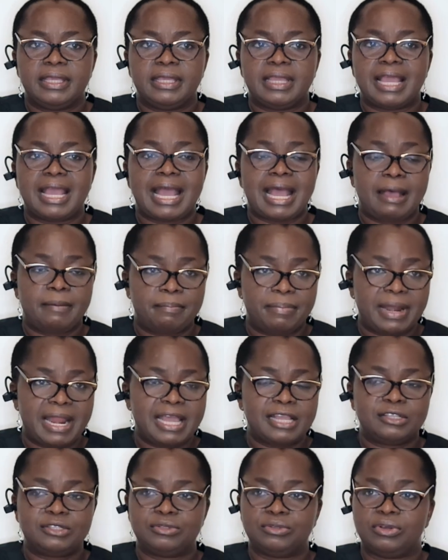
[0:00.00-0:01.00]

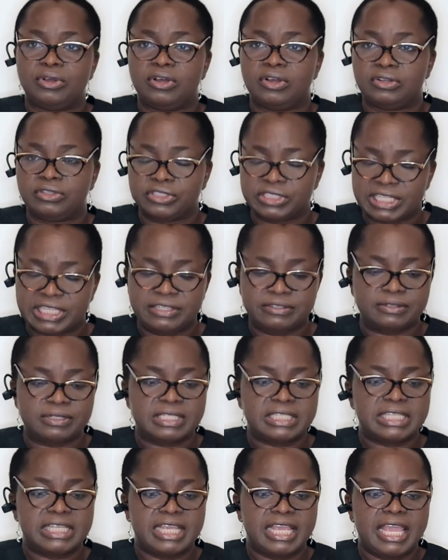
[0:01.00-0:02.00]
applies to all
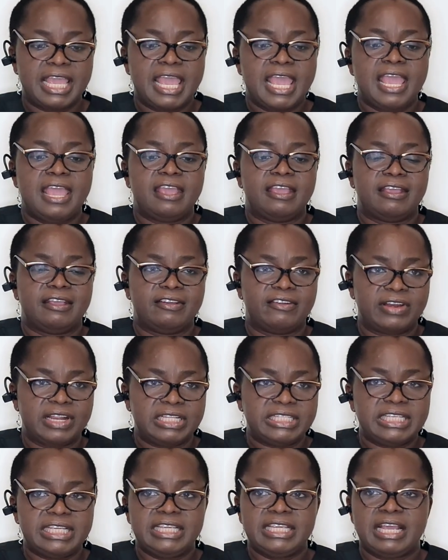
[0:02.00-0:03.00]
skills.
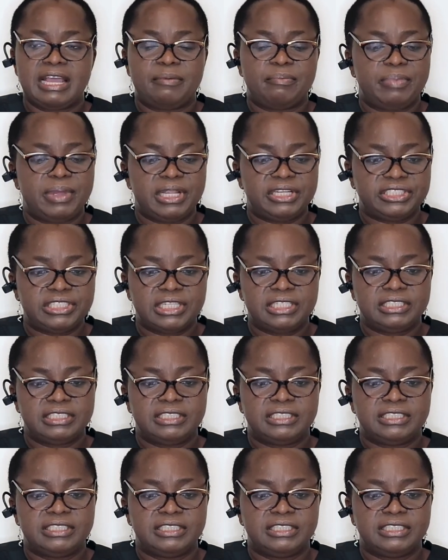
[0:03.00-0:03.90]
Greeting your patient,